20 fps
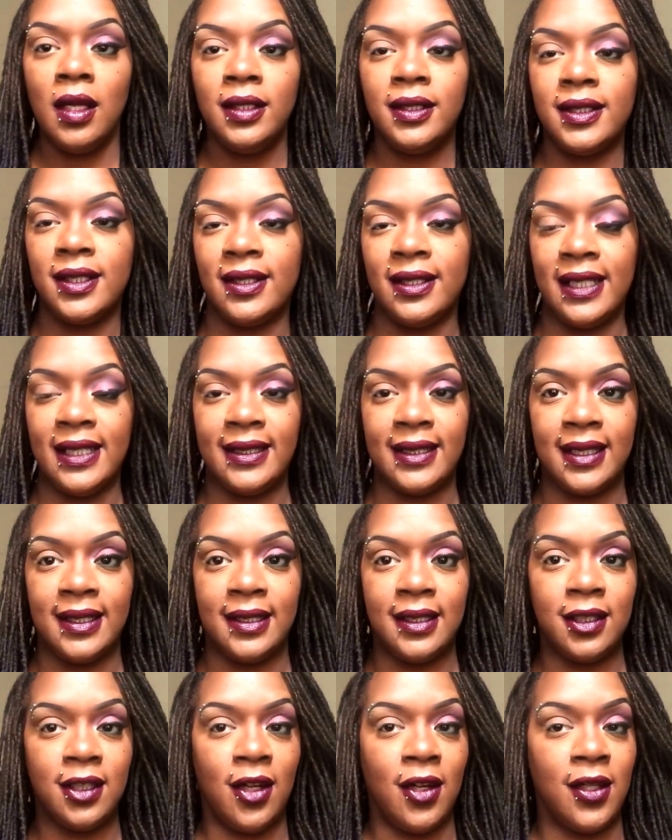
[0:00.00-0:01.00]
So let's get
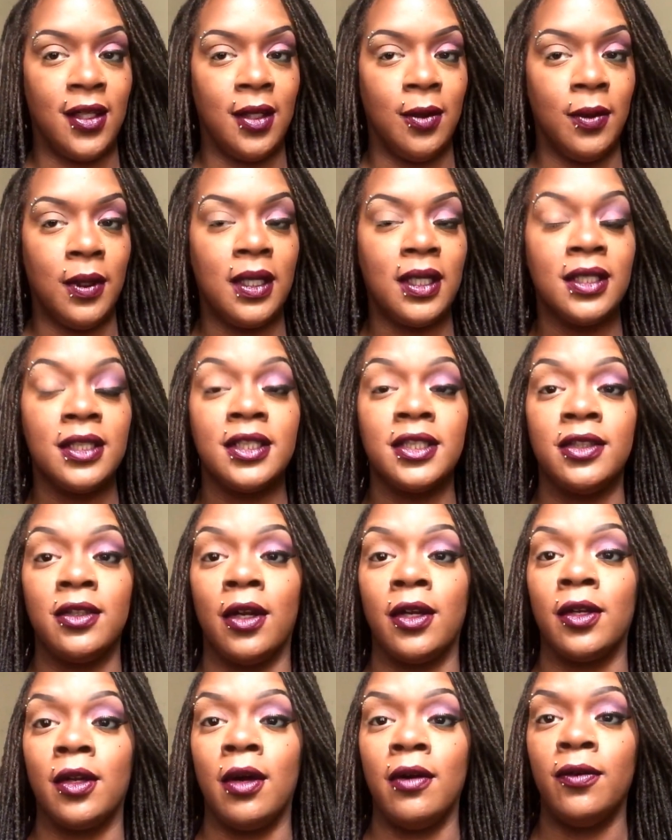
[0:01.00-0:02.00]
started. We're going to
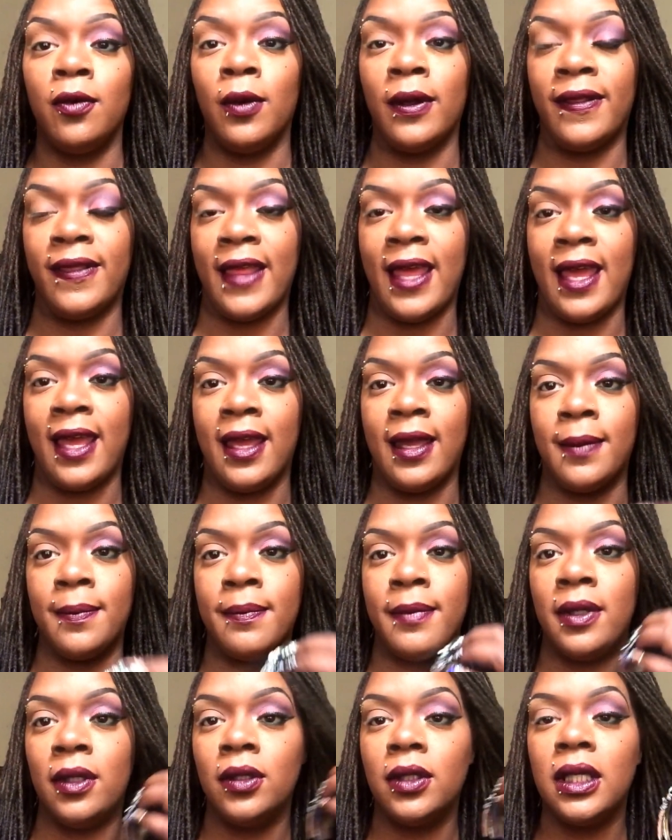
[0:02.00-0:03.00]
start off with a
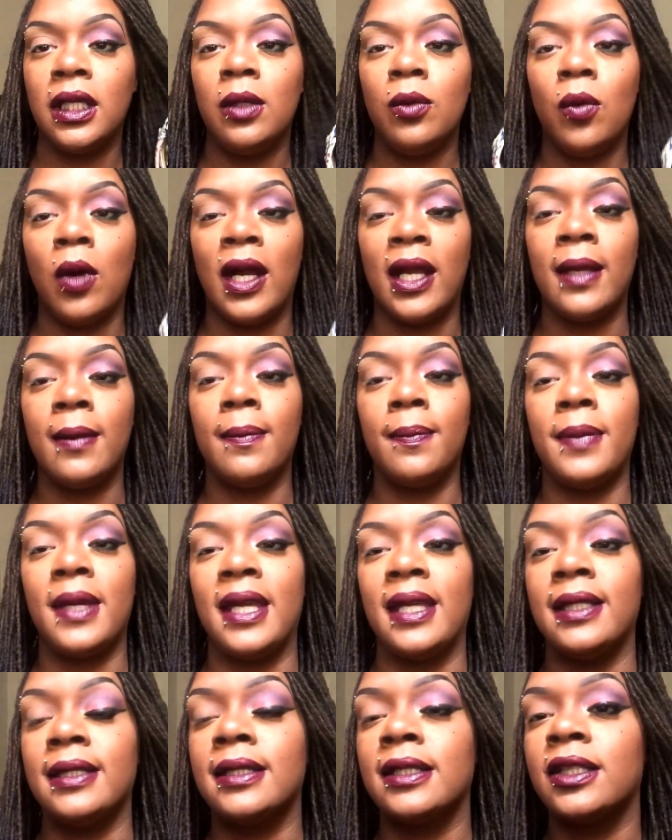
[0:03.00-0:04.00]
milky white
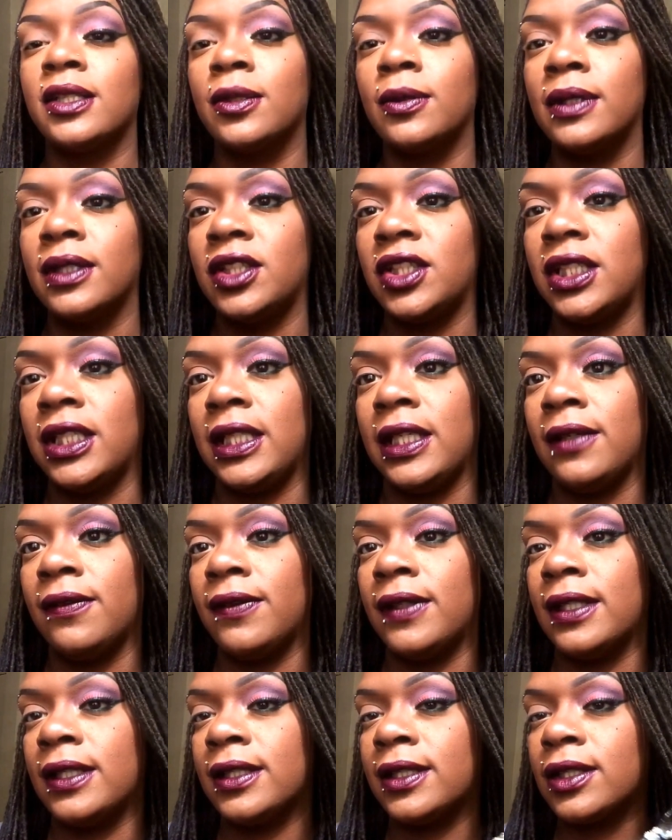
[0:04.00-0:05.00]
base to achieve
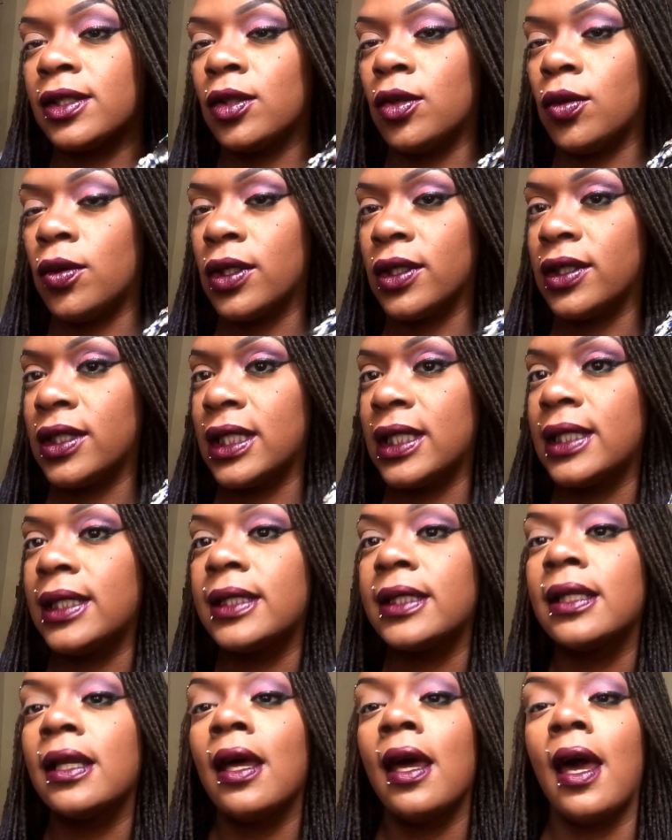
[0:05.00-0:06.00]
this
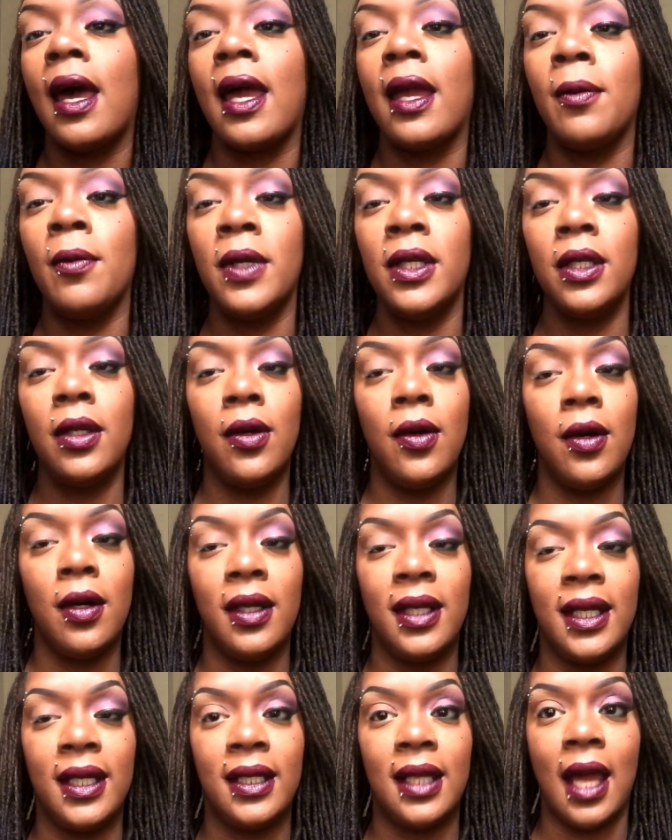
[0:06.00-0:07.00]
gorgeous, I want to call
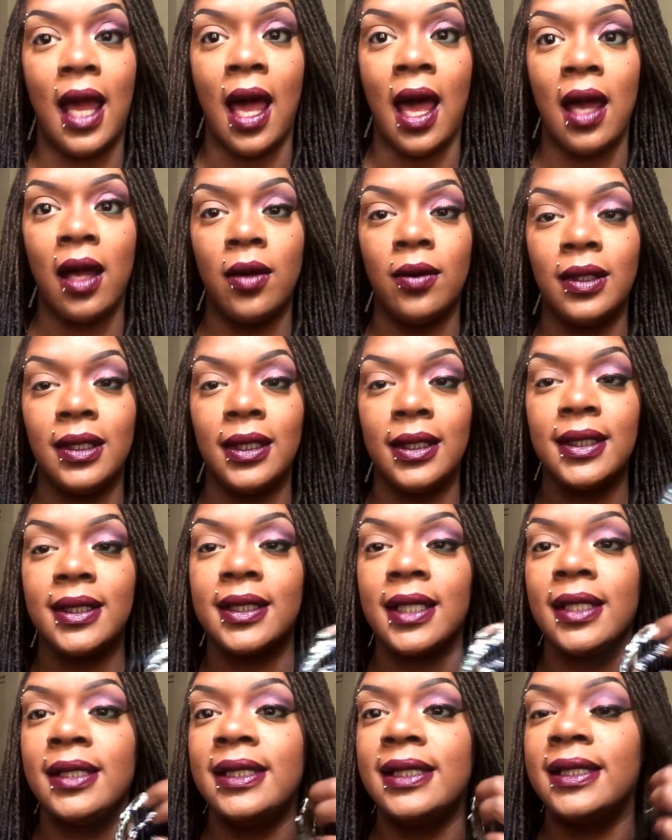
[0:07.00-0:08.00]
it aqua
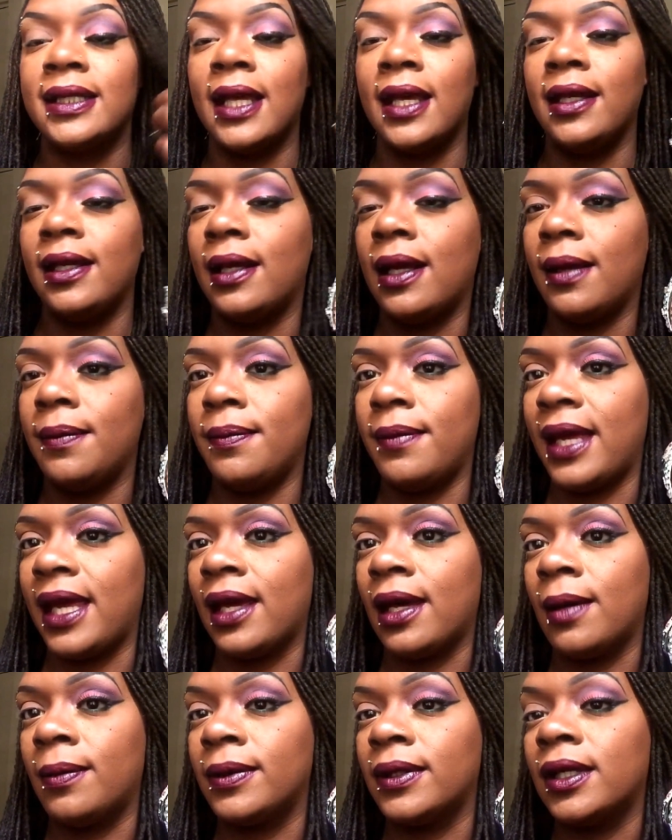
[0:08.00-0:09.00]
sunset
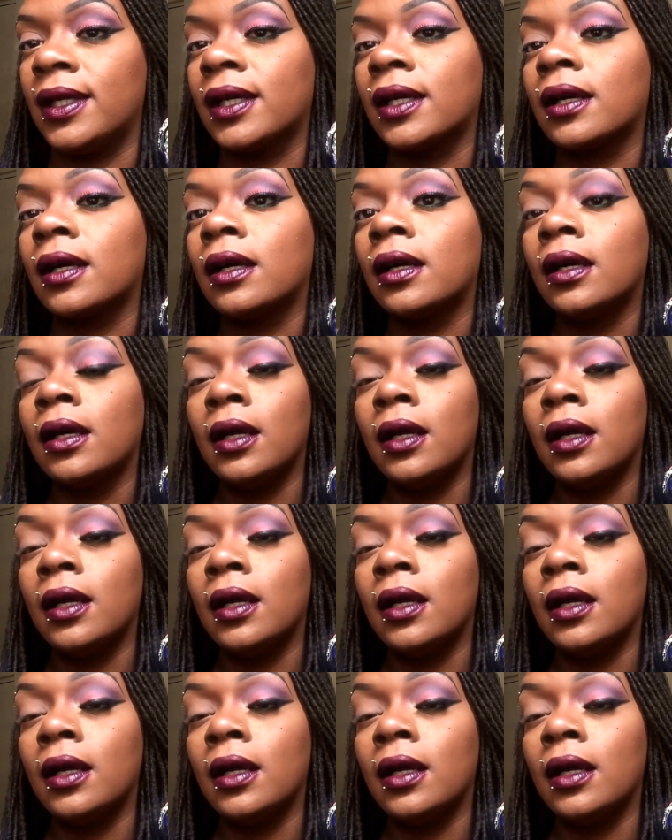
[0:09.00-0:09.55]
makeup look.